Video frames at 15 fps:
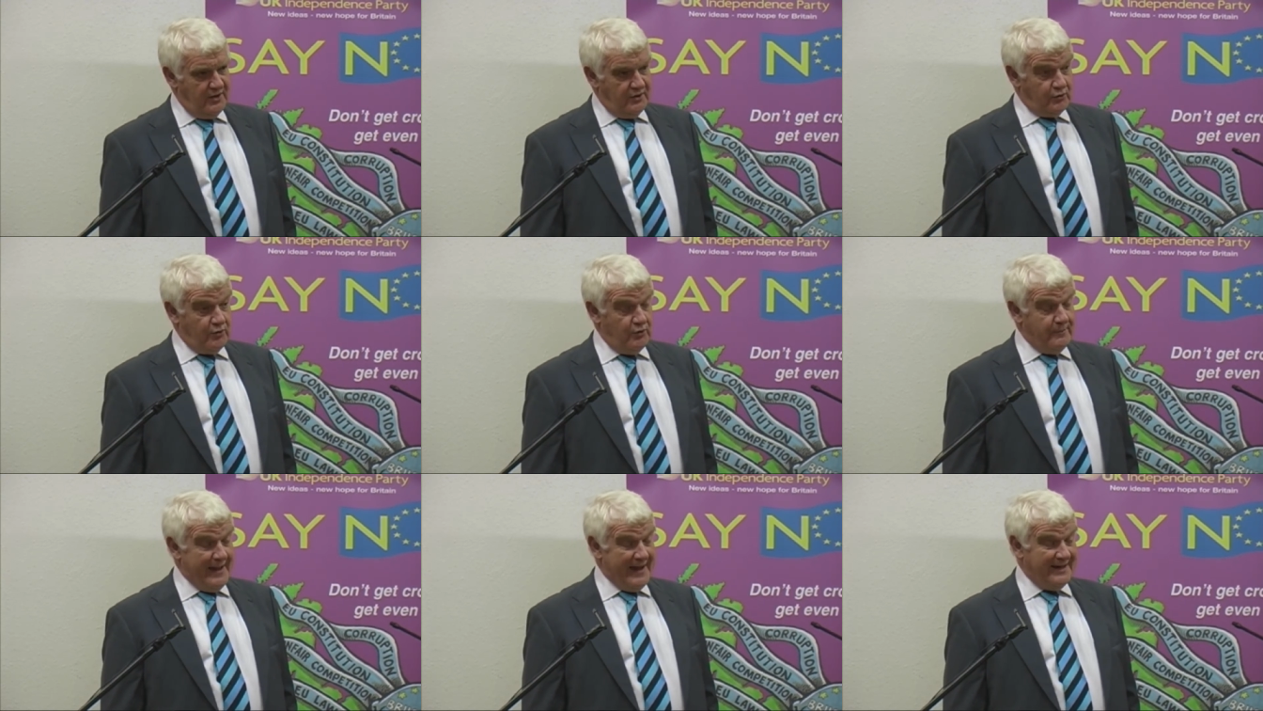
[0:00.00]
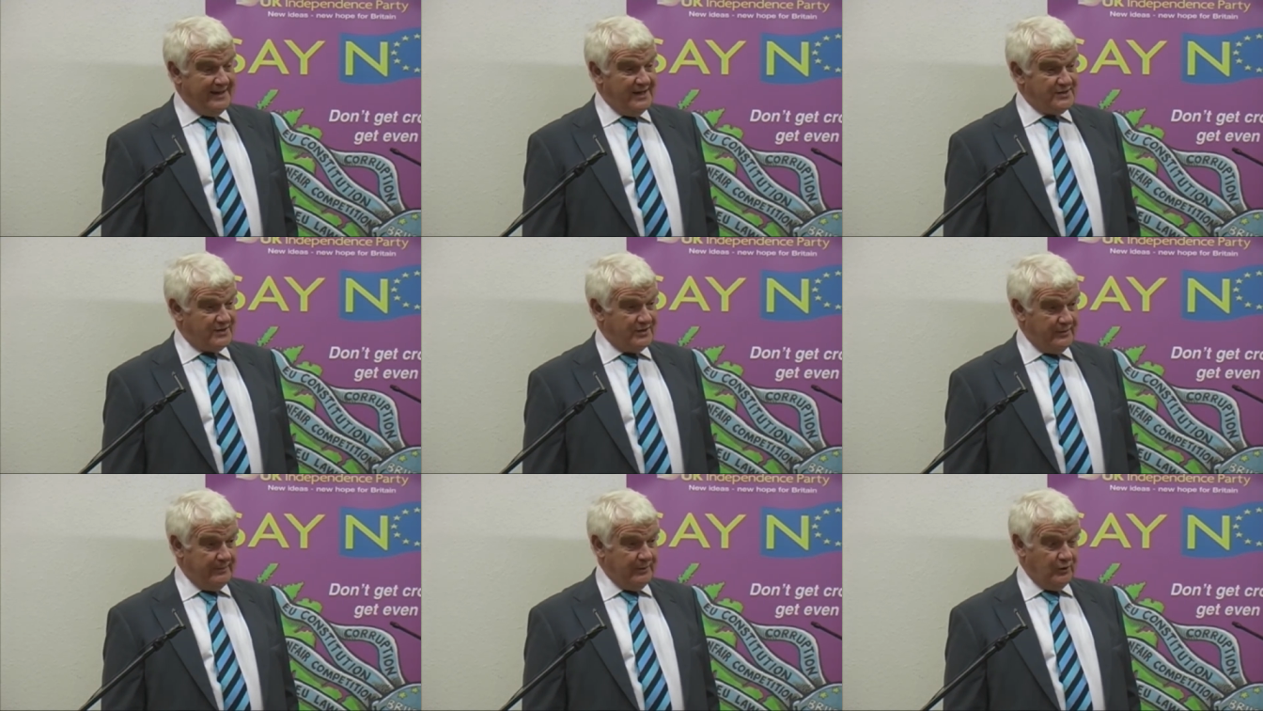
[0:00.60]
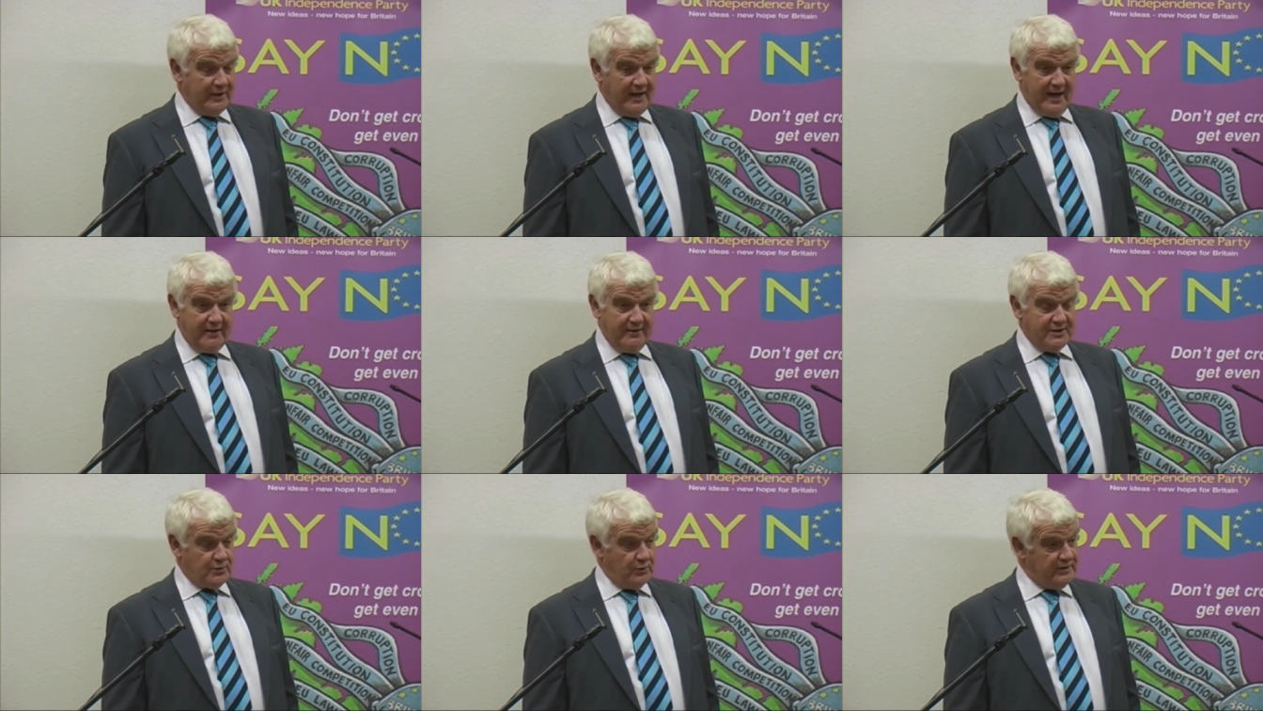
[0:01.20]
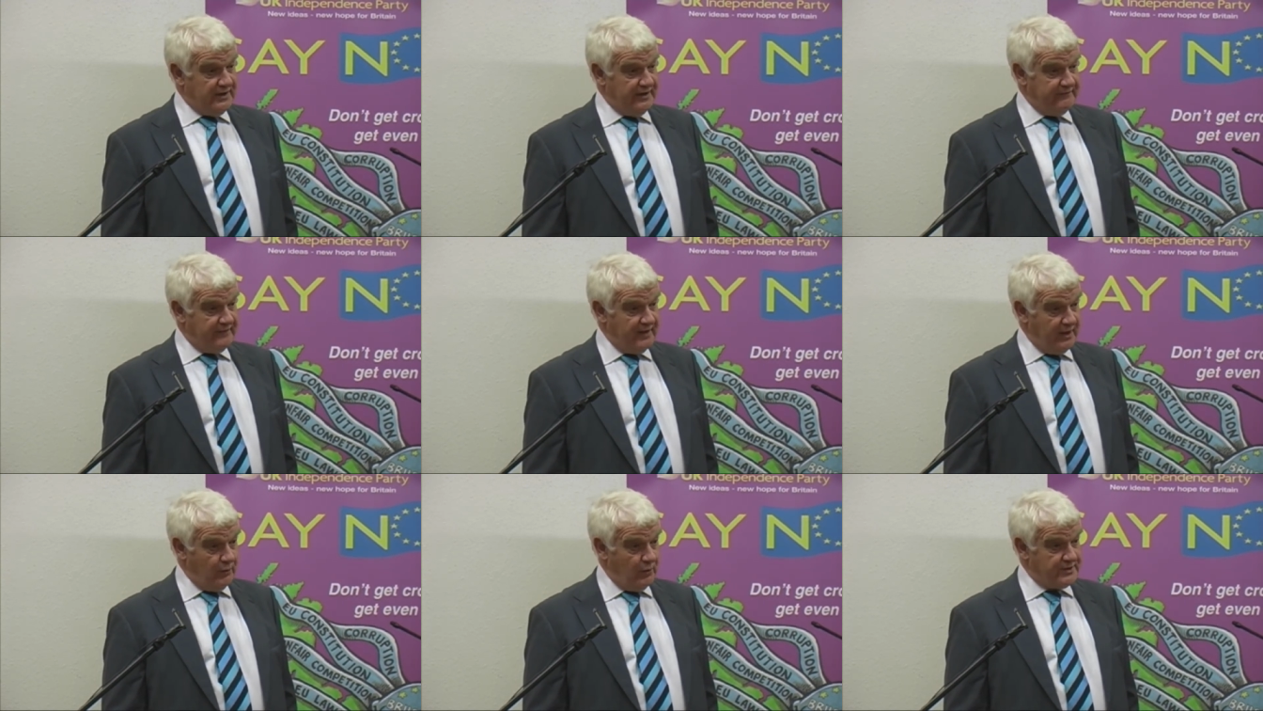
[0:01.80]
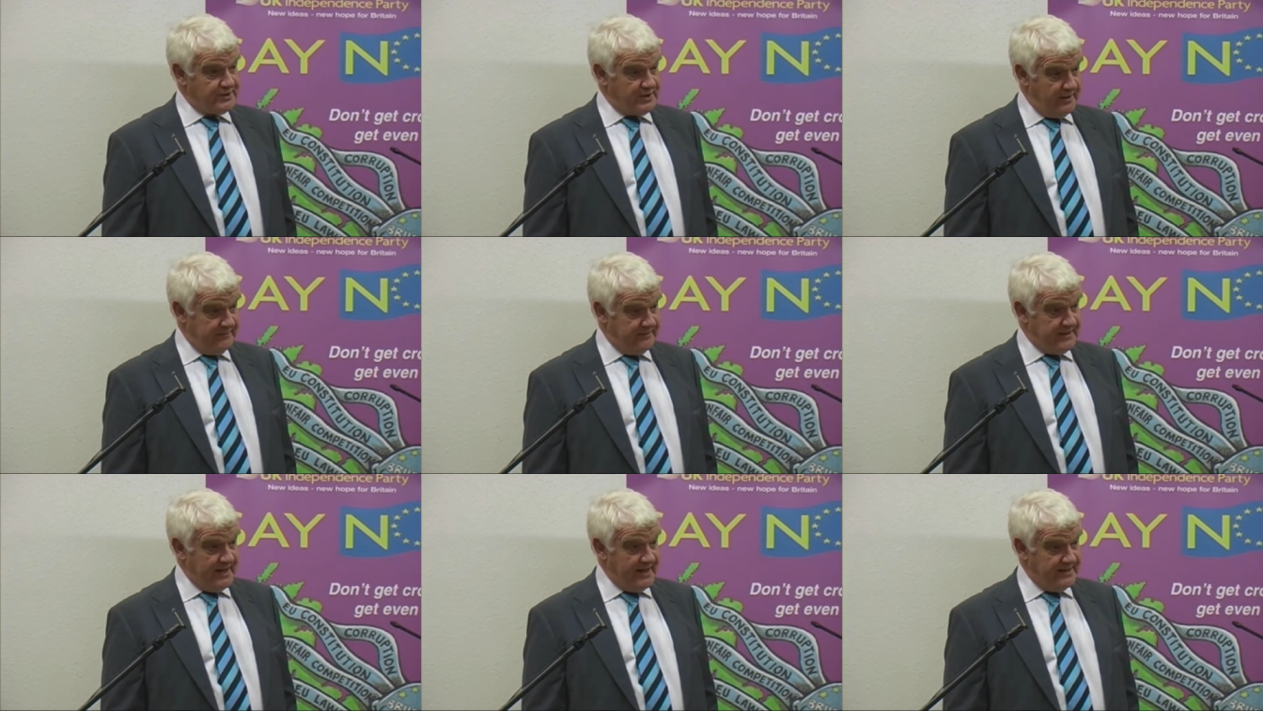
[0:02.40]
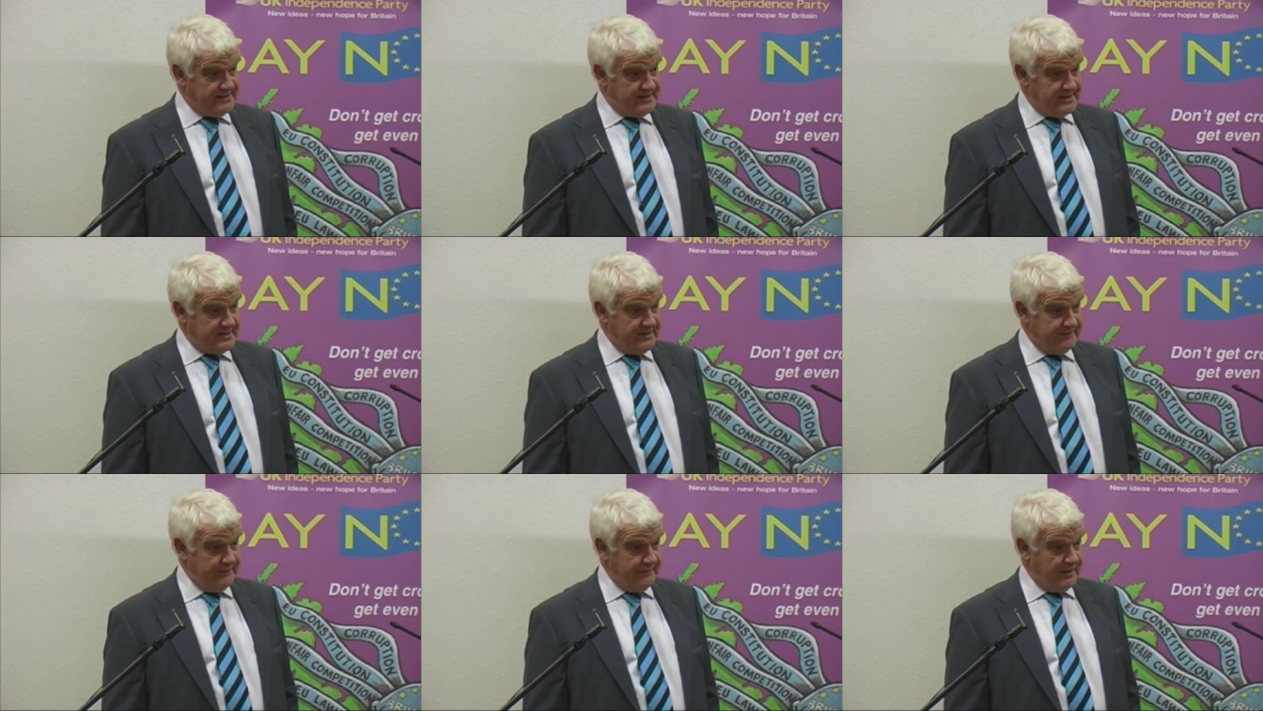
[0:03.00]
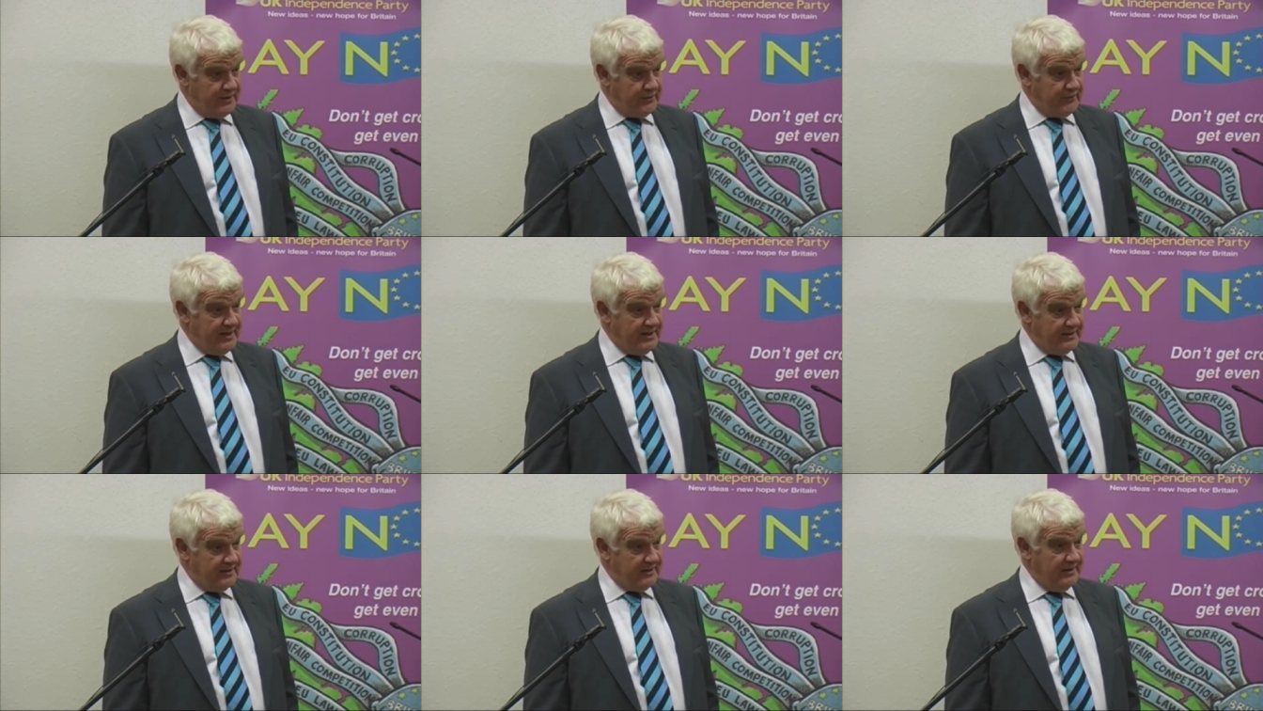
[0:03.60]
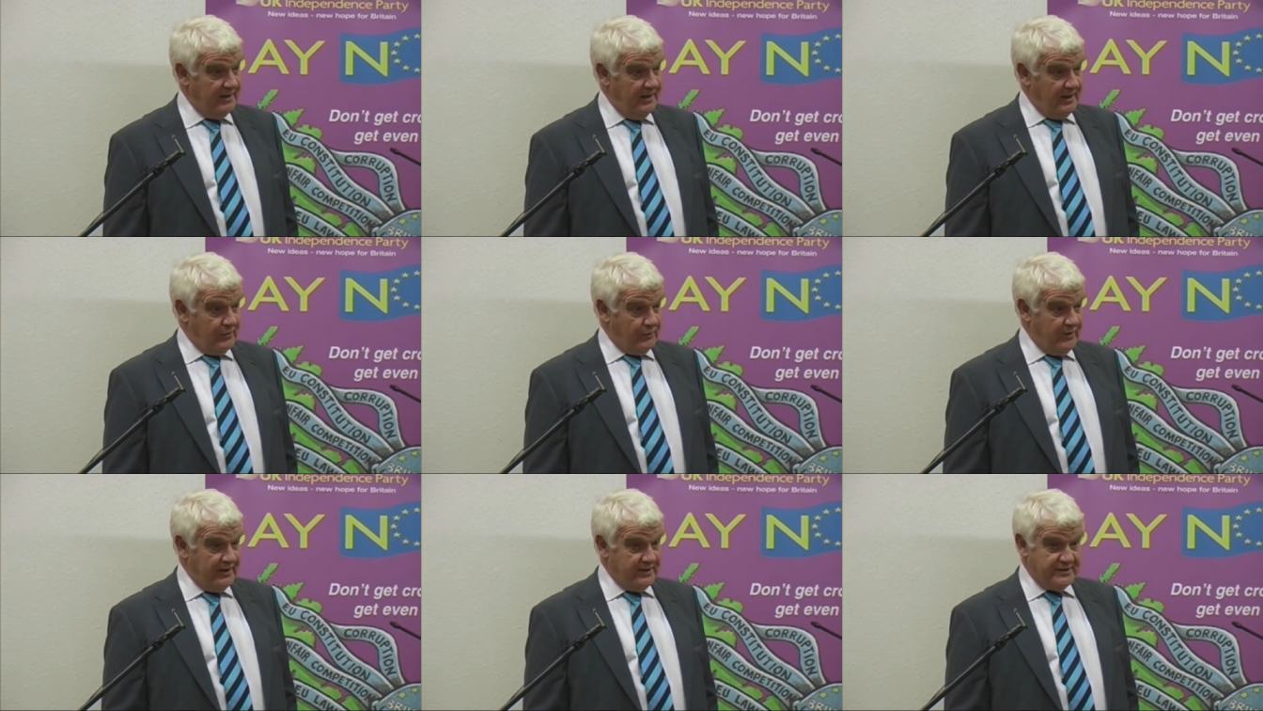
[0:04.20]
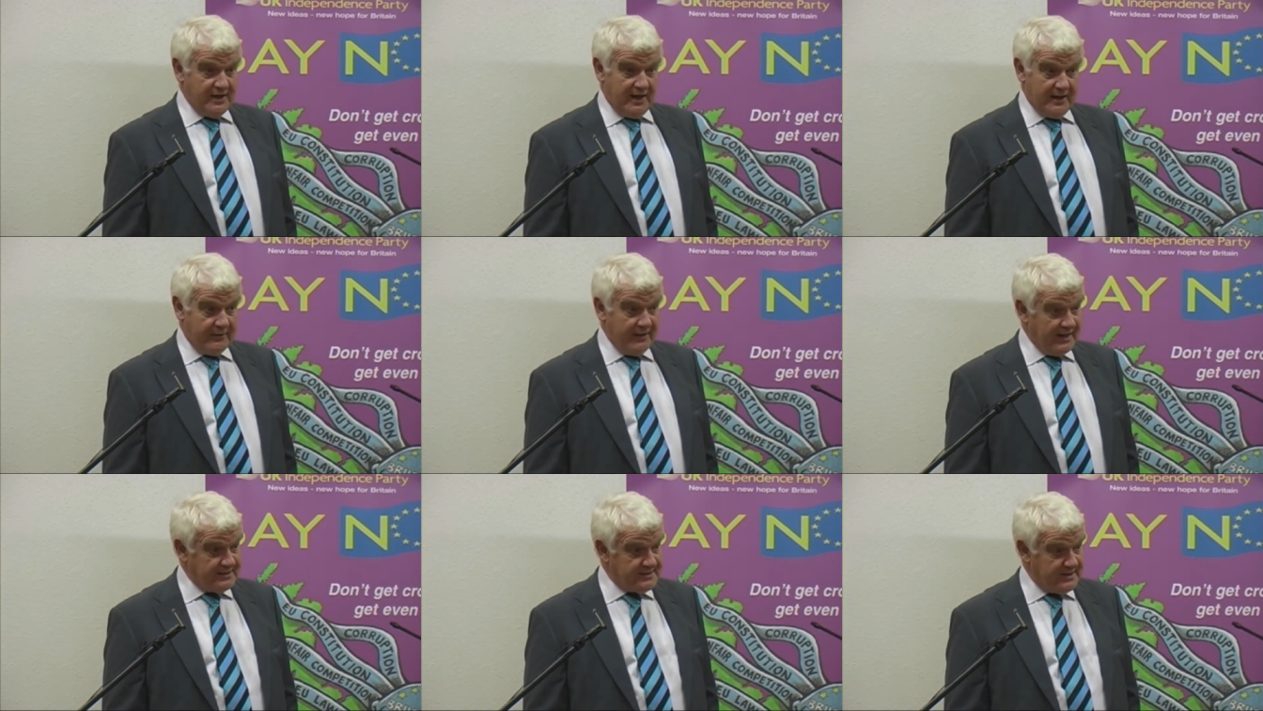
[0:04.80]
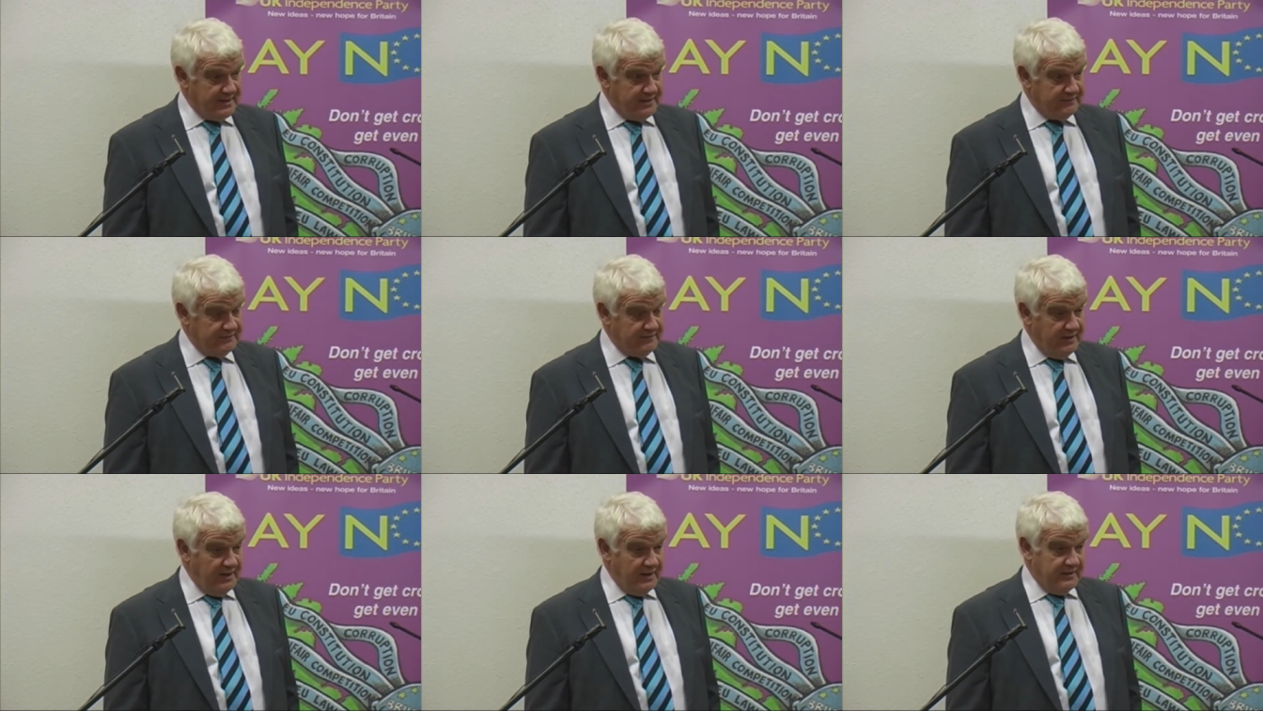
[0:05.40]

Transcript: The Romanians and the Bulgarians wouldn't even know what time of day it is, never mind read a, read a directive.